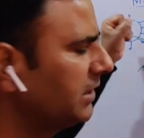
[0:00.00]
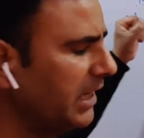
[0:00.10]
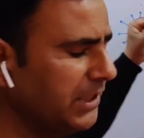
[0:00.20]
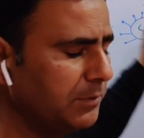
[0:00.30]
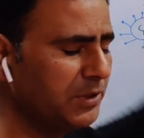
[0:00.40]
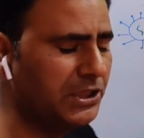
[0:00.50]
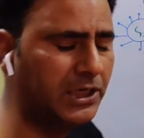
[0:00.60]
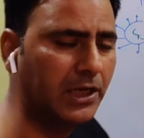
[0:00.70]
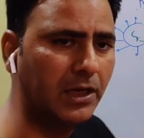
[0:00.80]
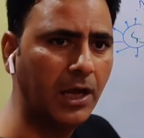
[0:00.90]
genetic
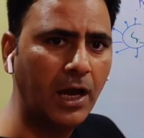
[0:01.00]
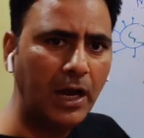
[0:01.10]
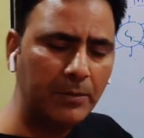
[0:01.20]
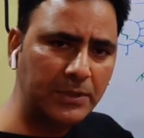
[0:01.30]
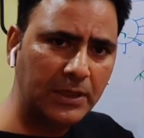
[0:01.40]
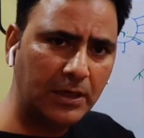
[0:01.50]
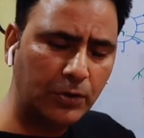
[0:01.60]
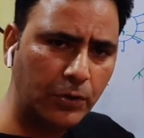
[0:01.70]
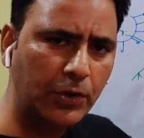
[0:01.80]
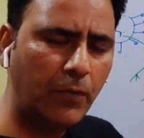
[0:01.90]
material of the
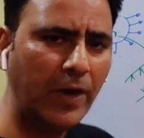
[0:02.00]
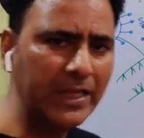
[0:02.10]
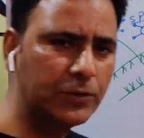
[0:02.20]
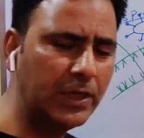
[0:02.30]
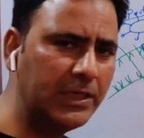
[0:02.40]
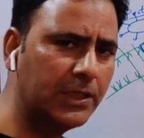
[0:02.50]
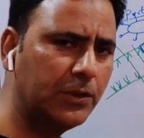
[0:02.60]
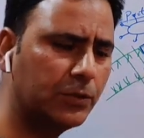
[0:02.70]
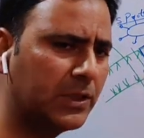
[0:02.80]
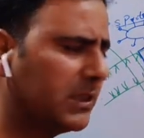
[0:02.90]
coronavirus to enter
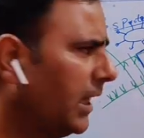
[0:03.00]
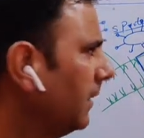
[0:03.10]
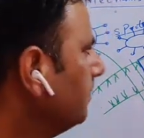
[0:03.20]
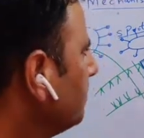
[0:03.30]
into the cell.